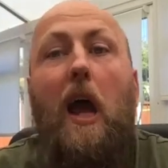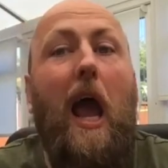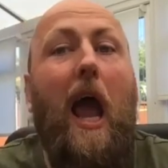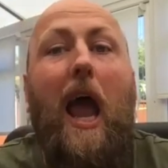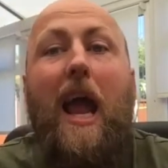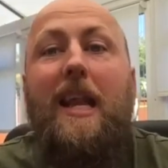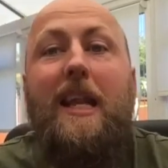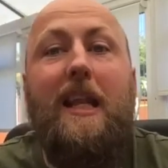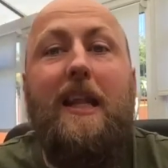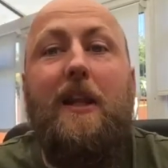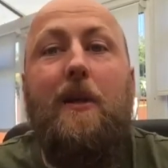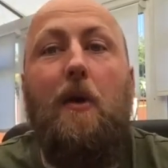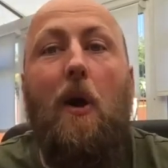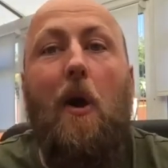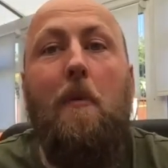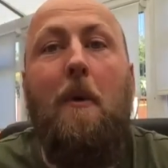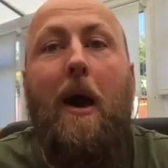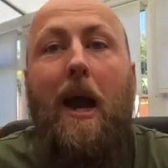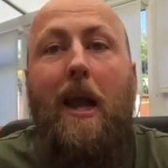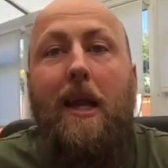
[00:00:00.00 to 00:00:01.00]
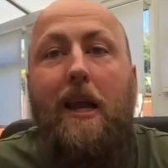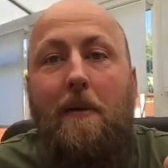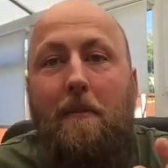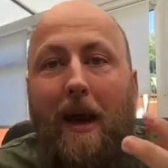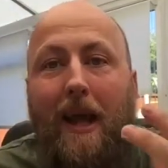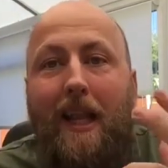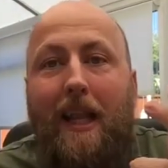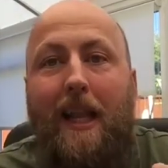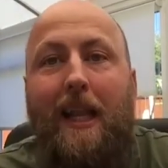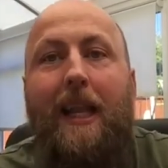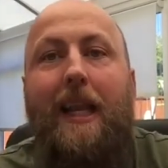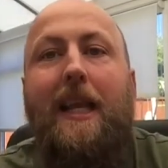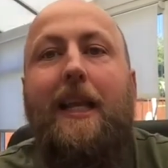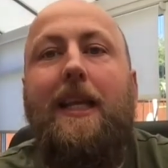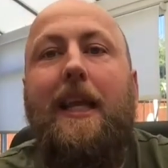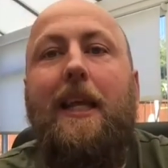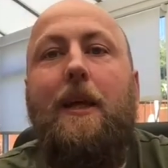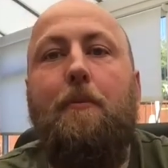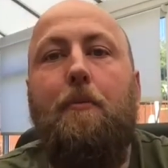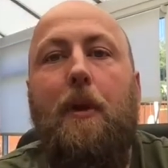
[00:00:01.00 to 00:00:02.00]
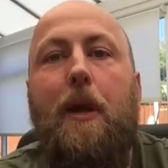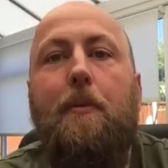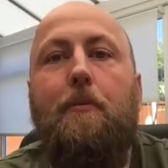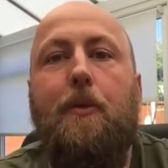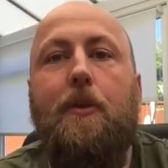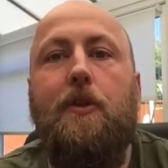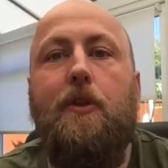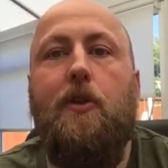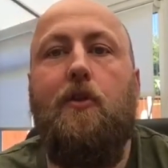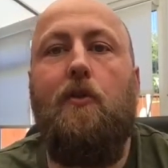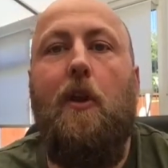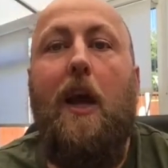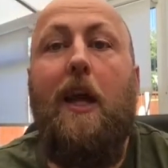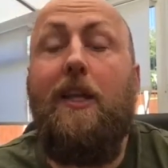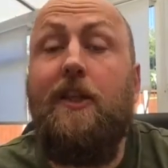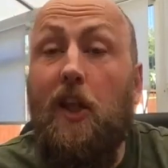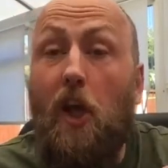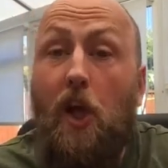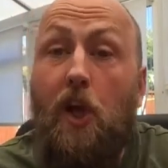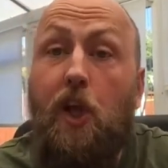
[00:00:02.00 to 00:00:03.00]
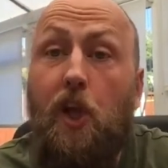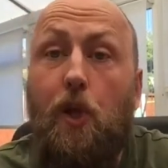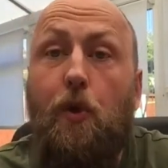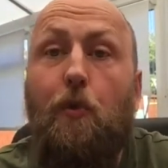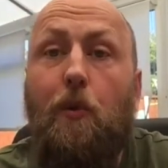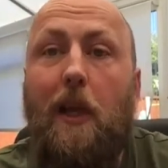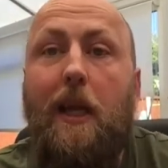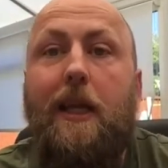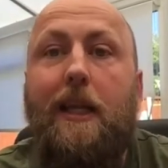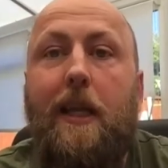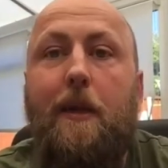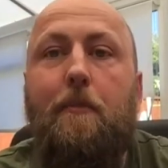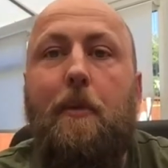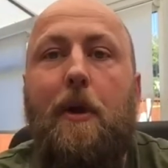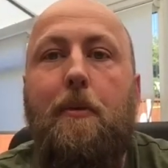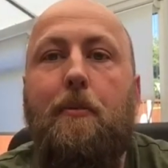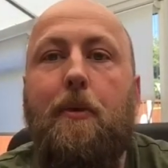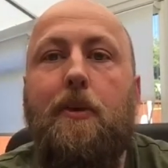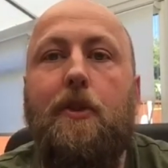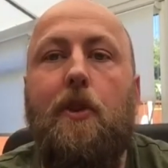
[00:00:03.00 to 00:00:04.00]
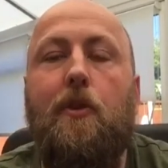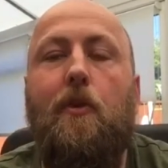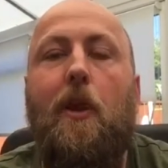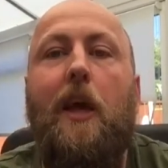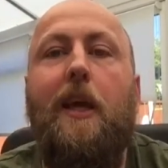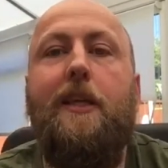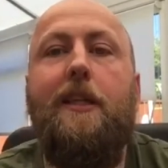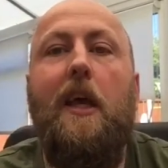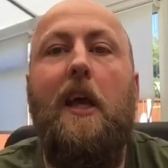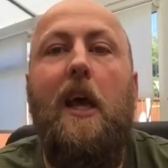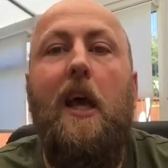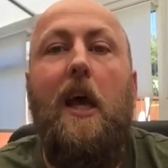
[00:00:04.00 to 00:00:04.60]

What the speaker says: anything? Am I leading people to Christ? Are you leading people to Christ?